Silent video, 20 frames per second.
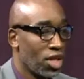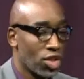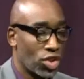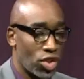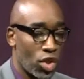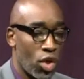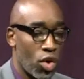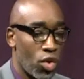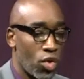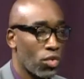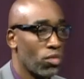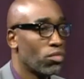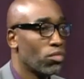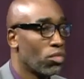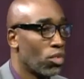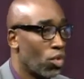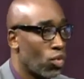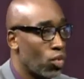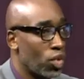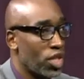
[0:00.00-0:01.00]

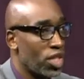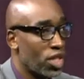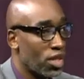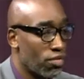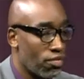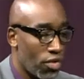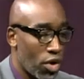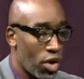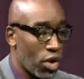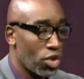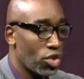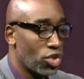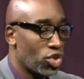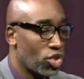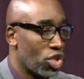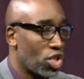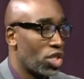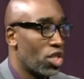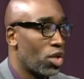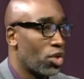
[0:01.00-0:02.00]
So we
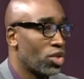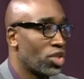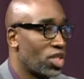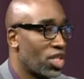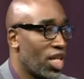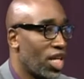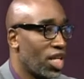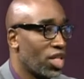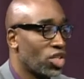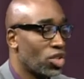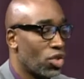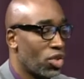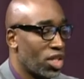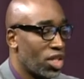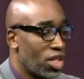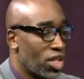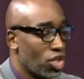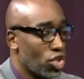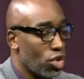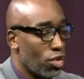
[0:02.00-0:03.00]
converged those things. So the
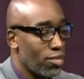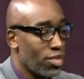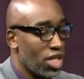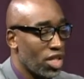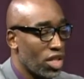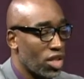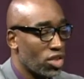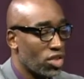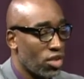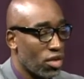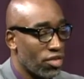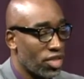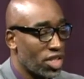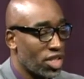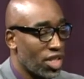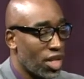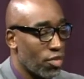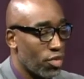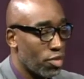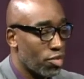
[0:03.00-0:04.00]
digital media services
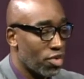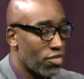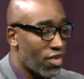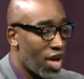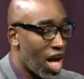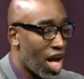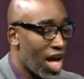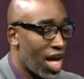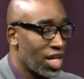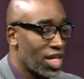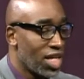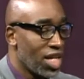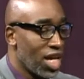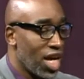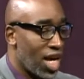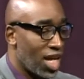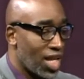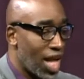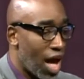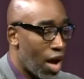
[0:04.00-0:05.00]
that we provide
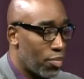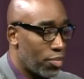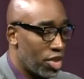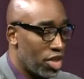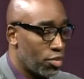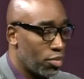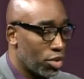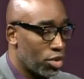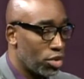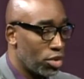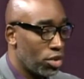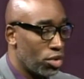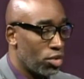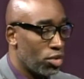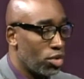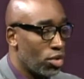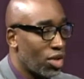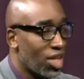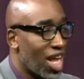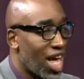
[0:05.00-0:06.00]
allow people to
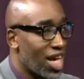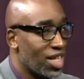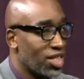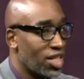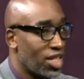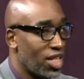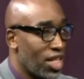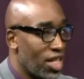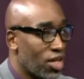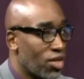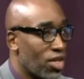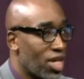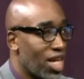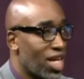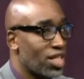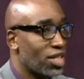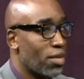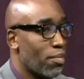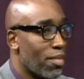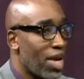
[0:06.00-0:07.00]
utilize the internet
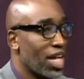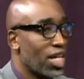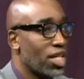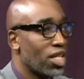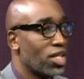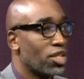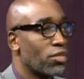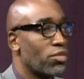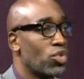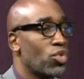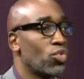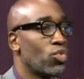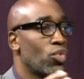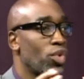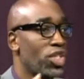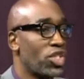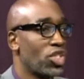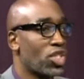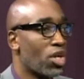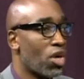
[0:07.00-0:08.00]
as a mechanism to
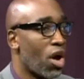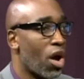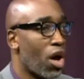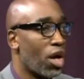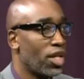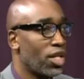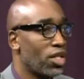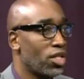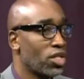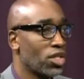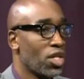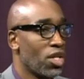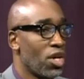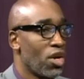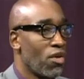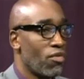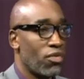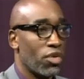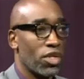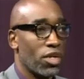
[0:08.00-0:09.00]
reach their audience
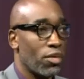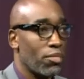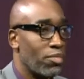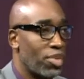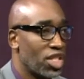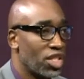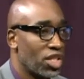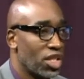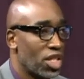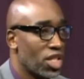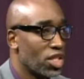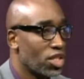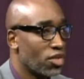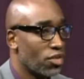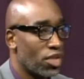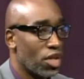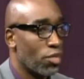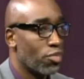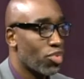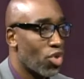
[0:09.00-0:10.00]
for their business,
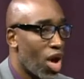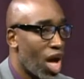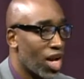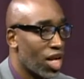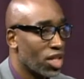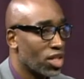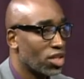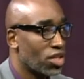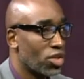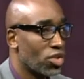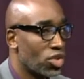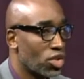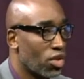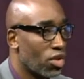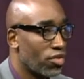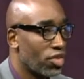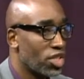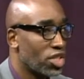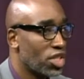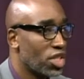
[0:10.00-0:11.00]
their products, their
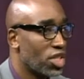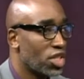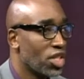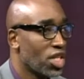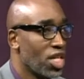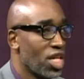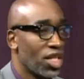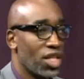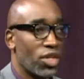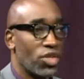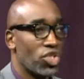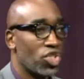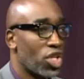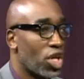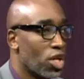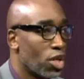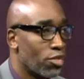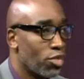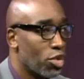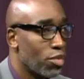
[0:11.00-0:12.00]
services, their
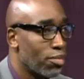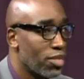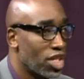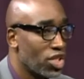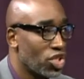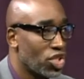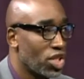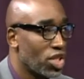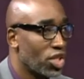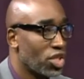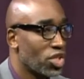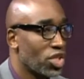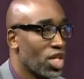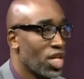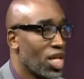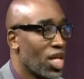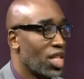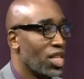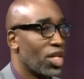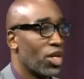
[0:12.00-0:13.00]
charitable missions,
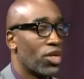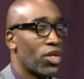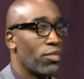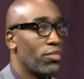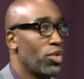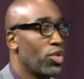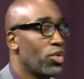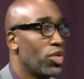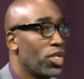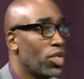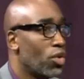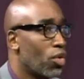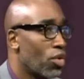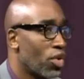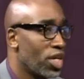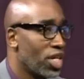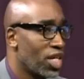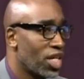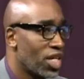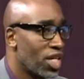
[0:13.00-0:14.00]
their
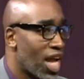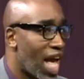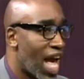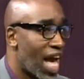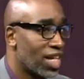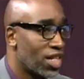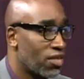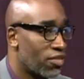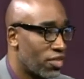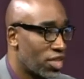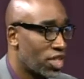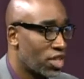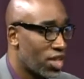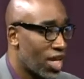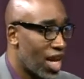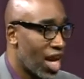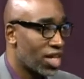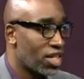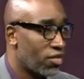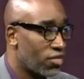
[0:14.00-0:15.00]
community-oriented
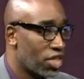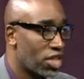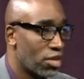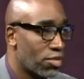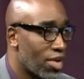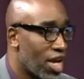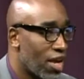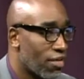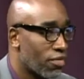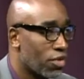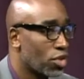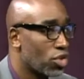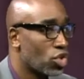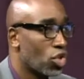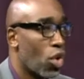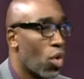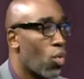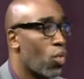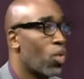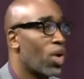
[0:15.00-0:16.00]
activism efforts,
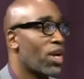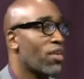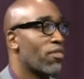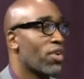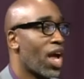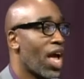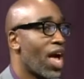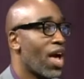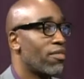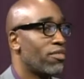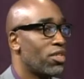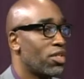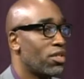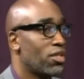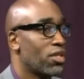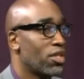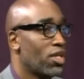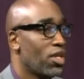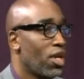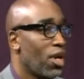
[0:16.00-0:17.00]
whatever have you.
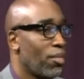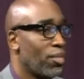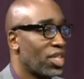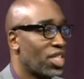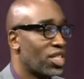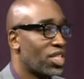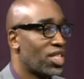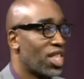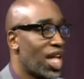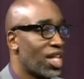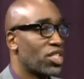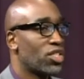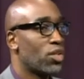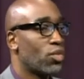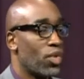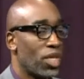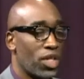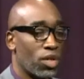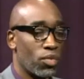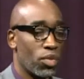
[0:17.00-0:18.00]
Because that's the
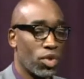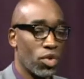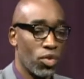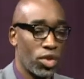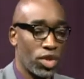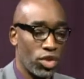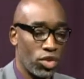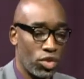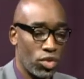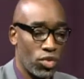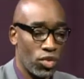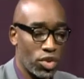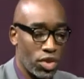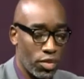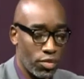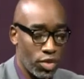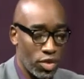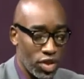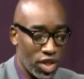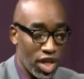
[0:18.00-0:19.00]
way that we're going to
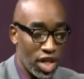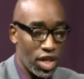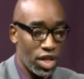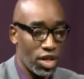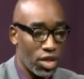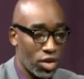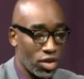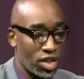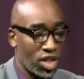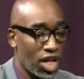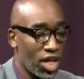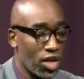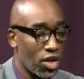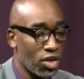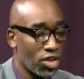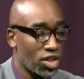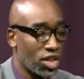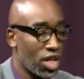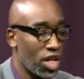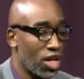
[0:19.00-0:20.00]
communicate and entertain
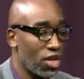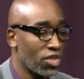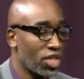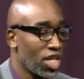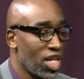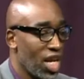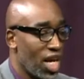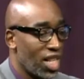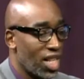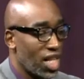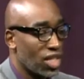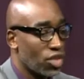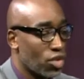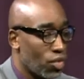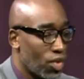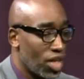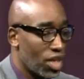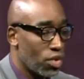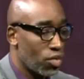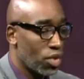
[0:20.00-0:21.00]
ourselves, and that's the
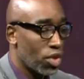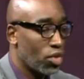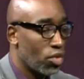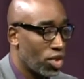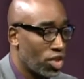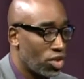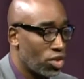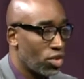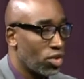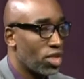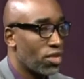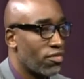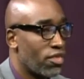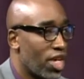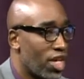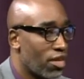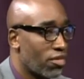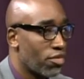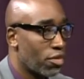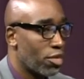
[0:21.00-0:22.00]
way that we're going to
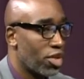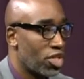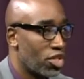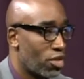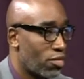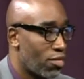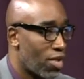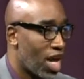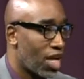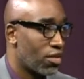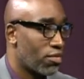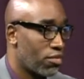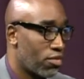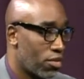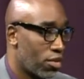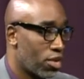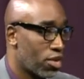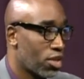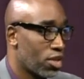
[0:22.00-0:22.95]
convey information back and forth.